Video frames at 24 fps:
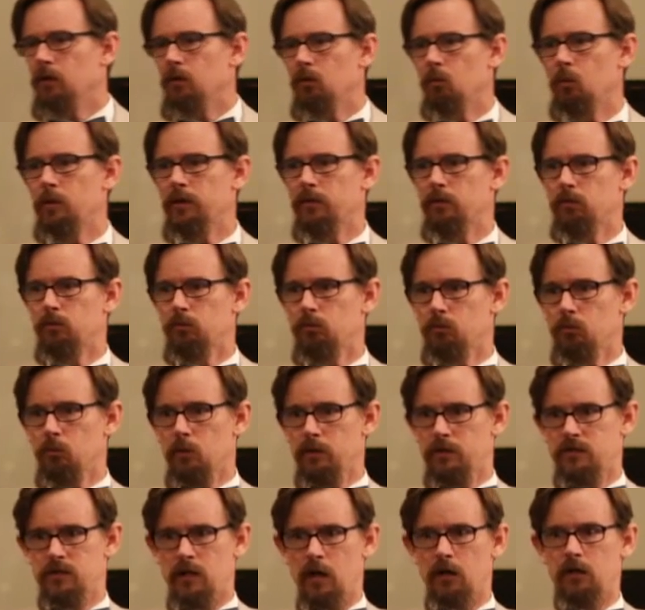with
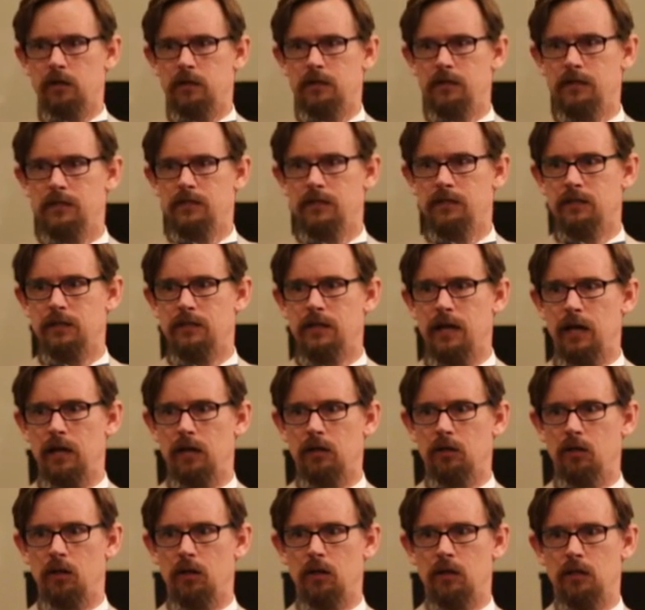Socrates in the
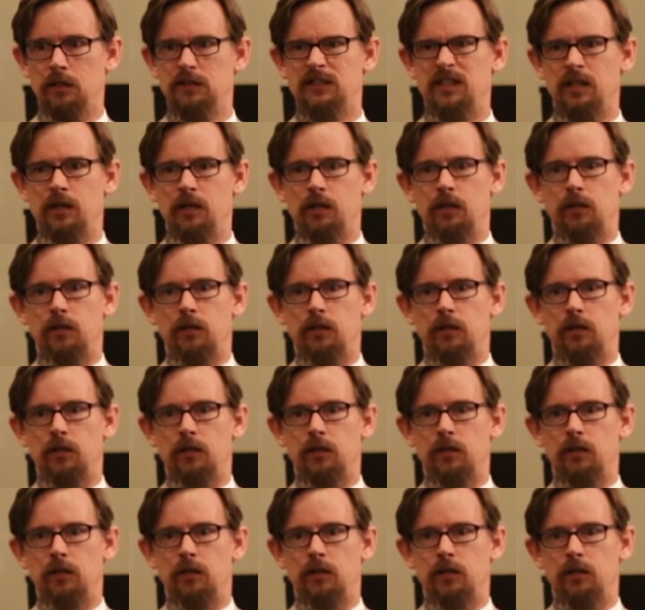dialogues,